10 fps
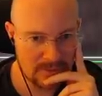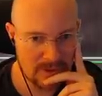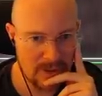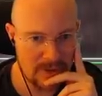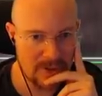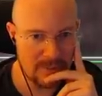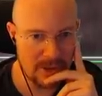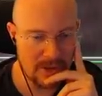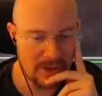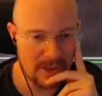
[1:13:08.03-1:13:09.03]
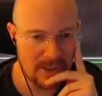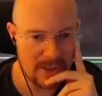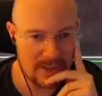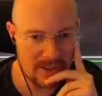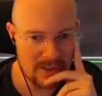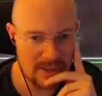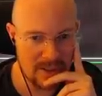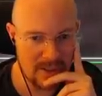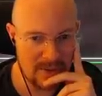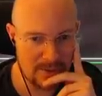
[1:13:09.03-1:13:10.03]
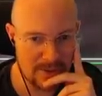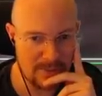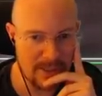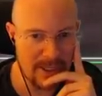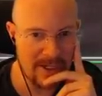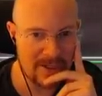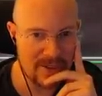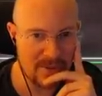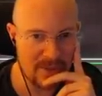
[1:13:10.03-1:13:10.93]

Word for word: uh, the ability to supply oxygen